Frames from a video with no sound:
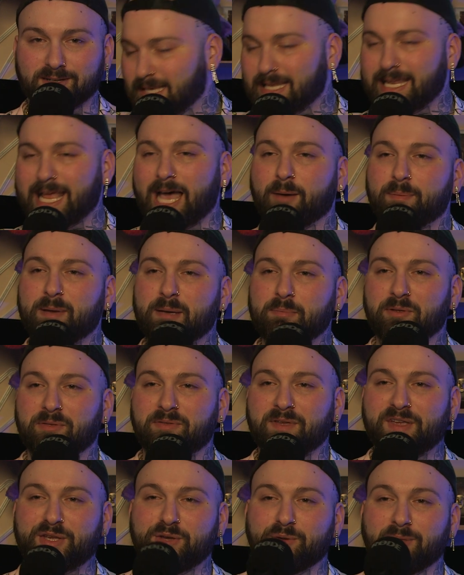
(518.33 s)
Now people
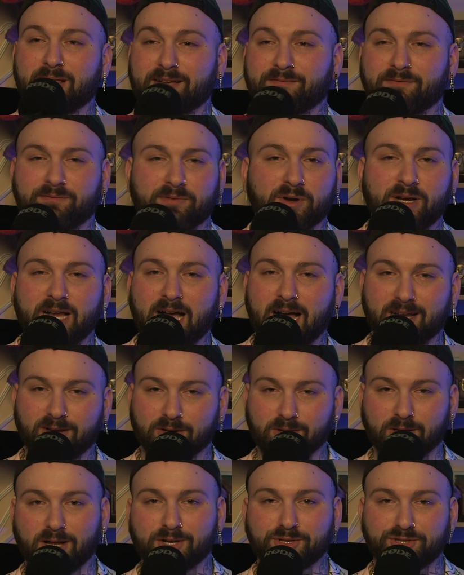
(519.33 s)
think you, like, forgot your
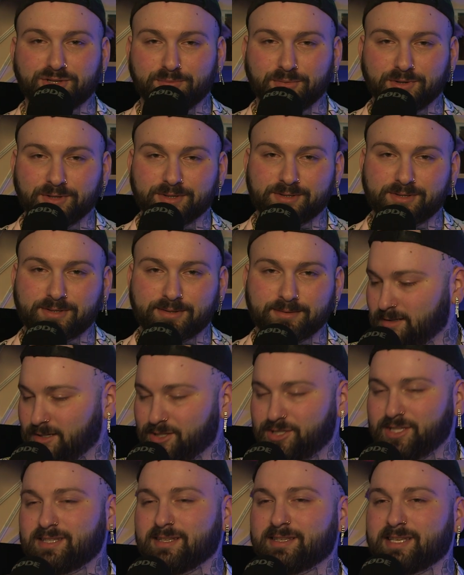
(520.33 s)
Lunchables.
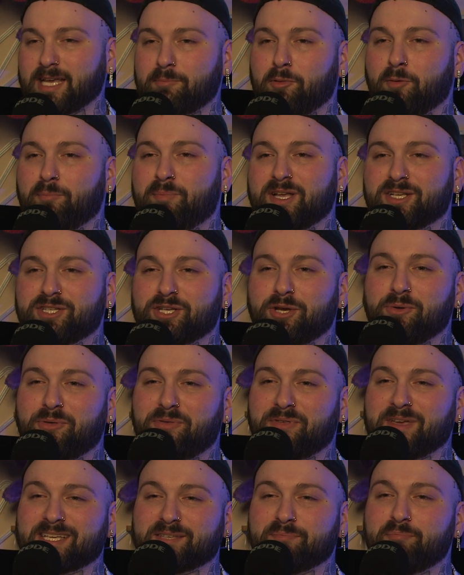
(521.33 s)
She's the type of bitch who
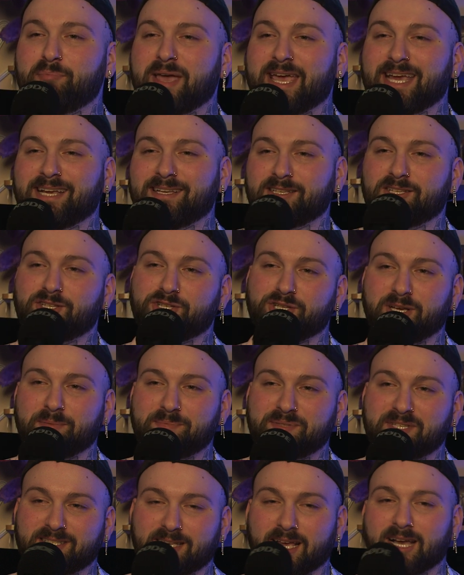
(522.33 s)
thinks baked
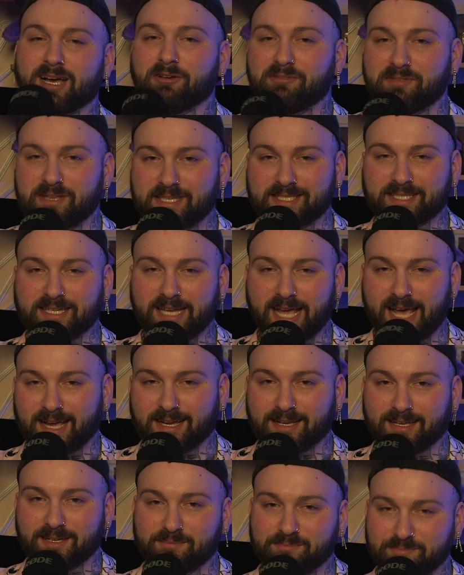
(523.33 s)
chips is a healthy
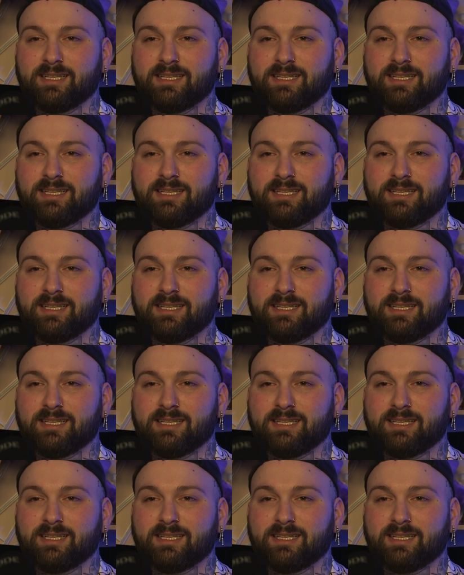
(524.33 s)
snack.